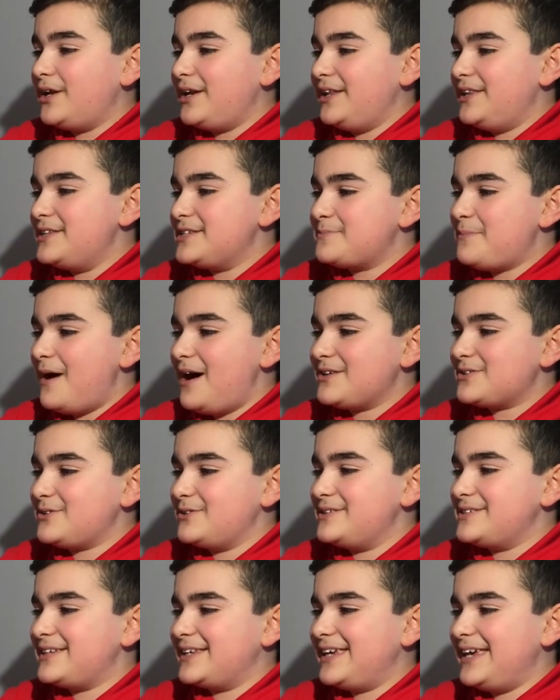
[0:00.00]
in this parcel
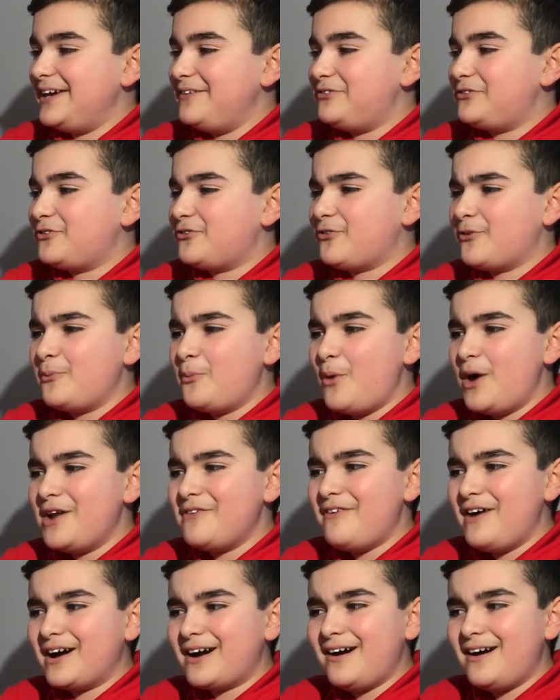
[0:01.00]
is a gift from one of
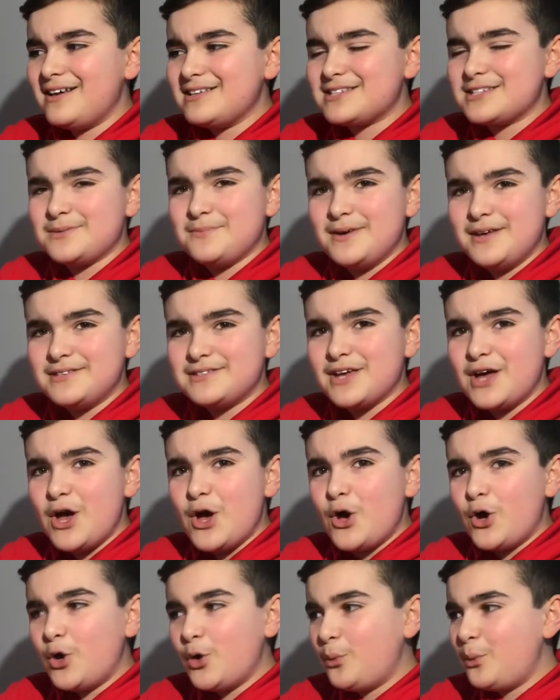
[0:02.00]
our customers
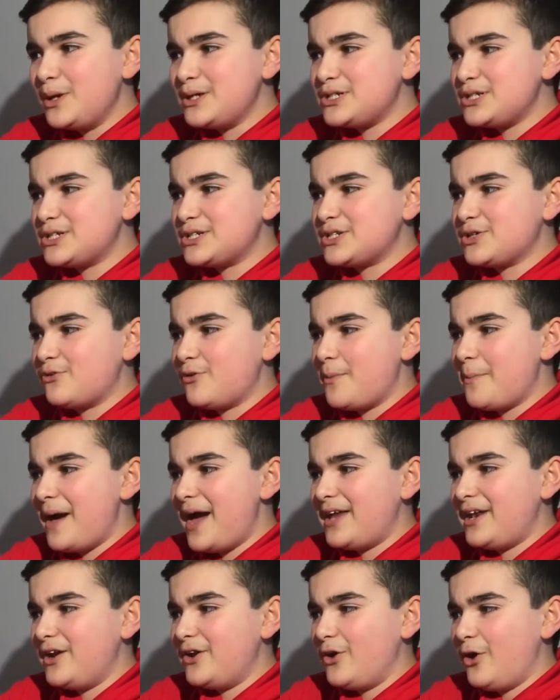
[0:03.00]
who wishes to
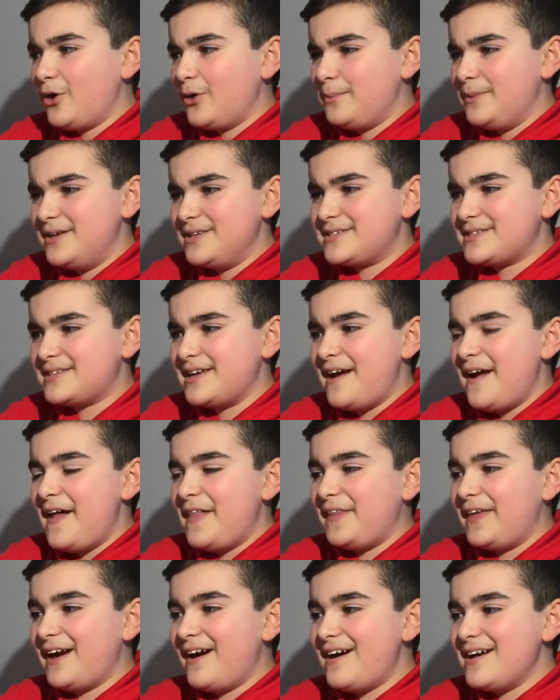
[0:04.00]
remain anonymous.
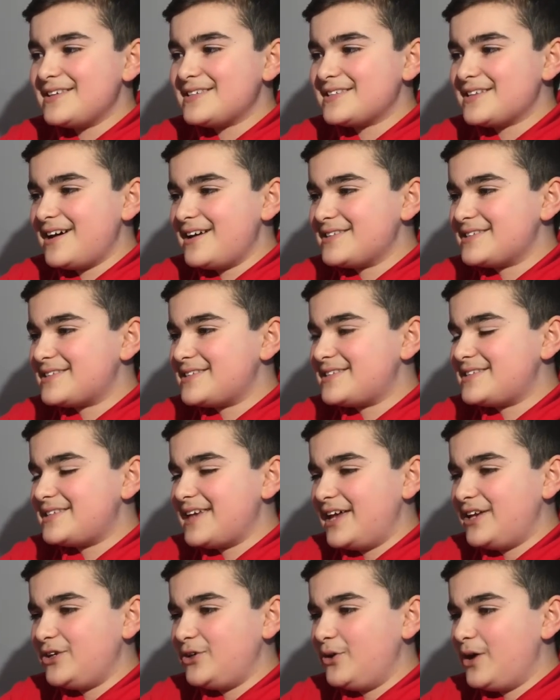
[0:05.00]
They asked us to
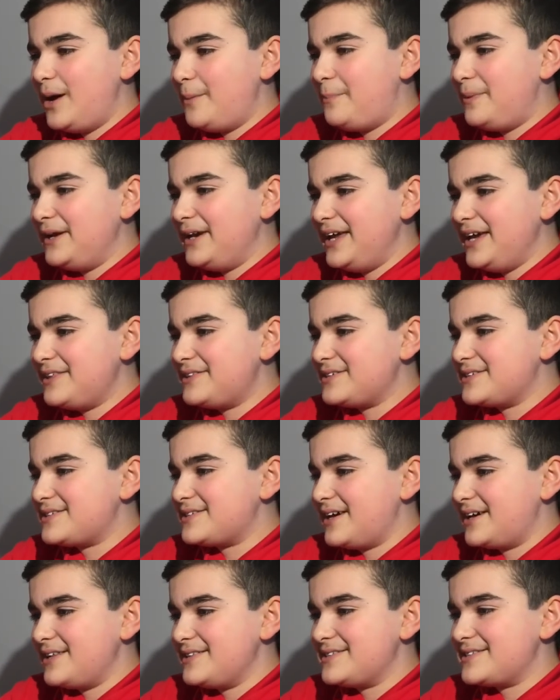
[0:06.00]
send you a Beneath the
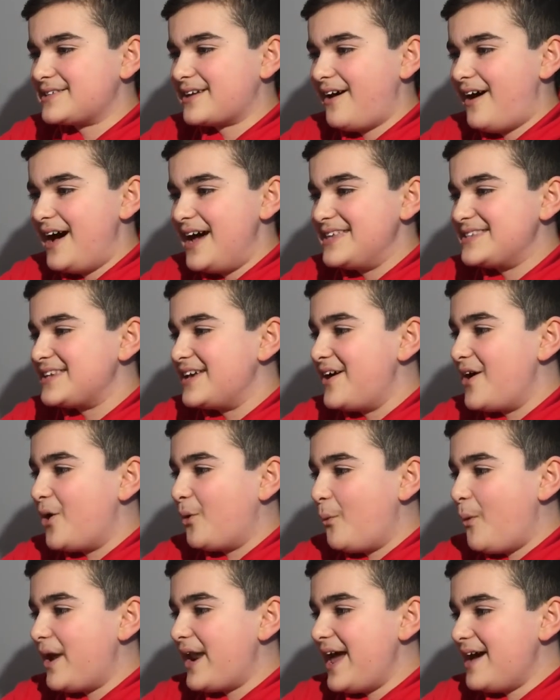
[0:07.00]
Southern Skies
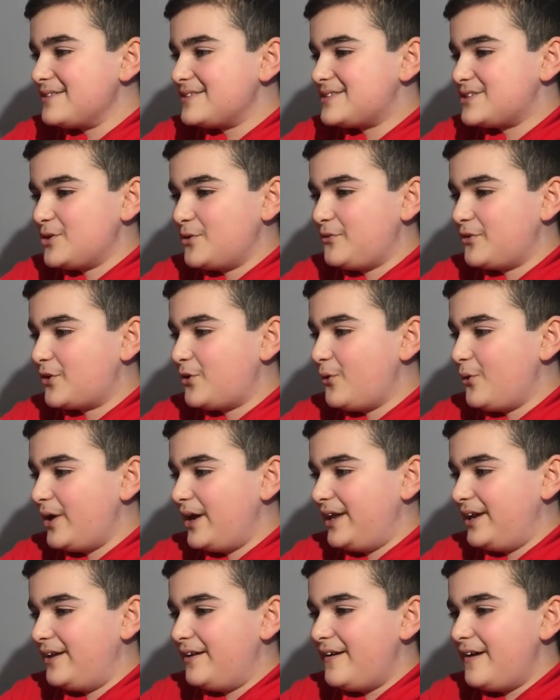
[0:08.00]
1 ounce silver
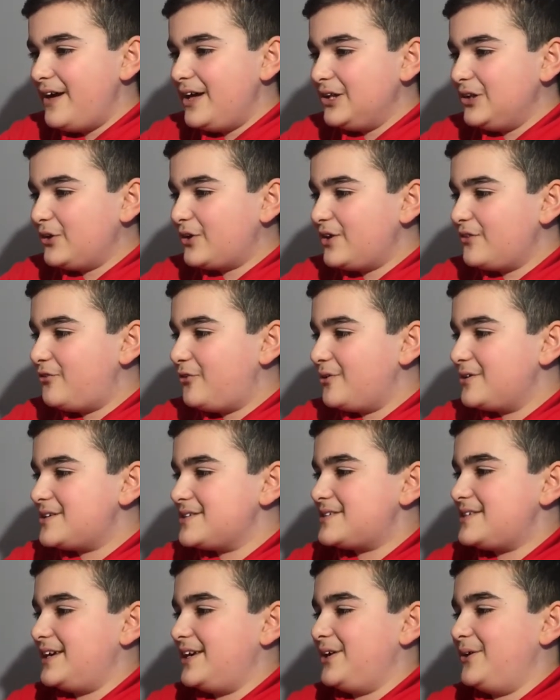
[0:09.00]
coin. Looking forward to
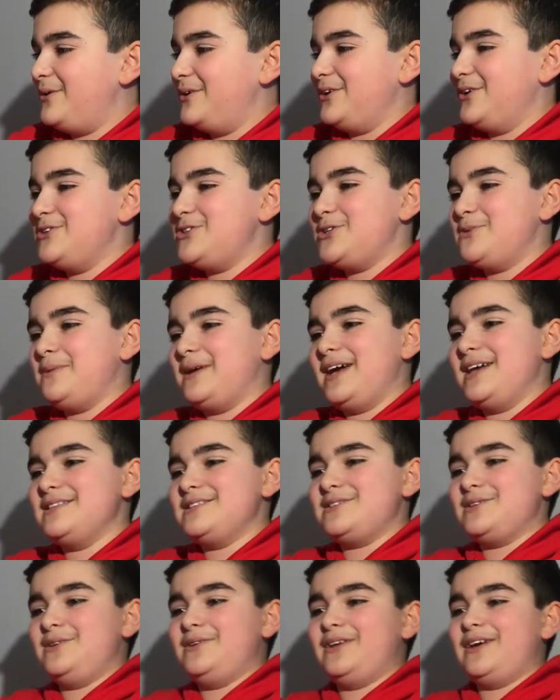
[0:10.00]
seeing you on YouTube again
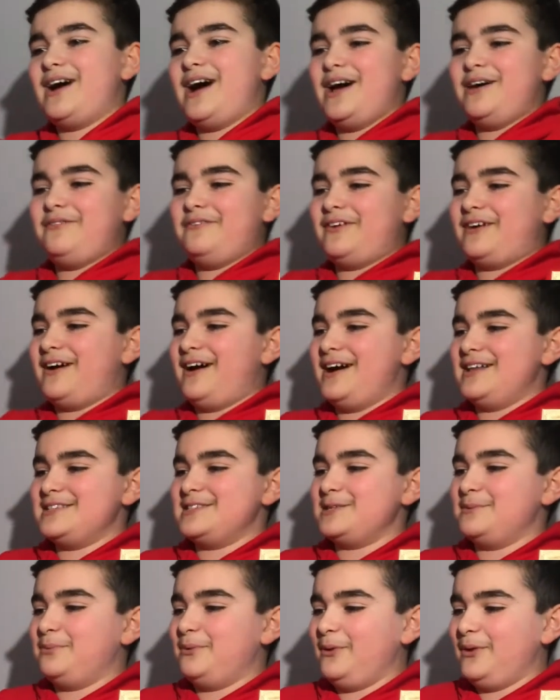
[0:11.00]
soon. Kind regards,
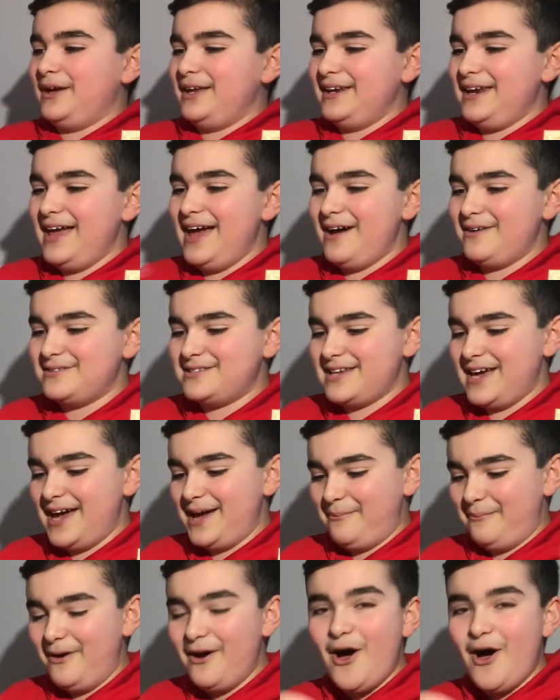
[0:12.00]
the Bullion Now team.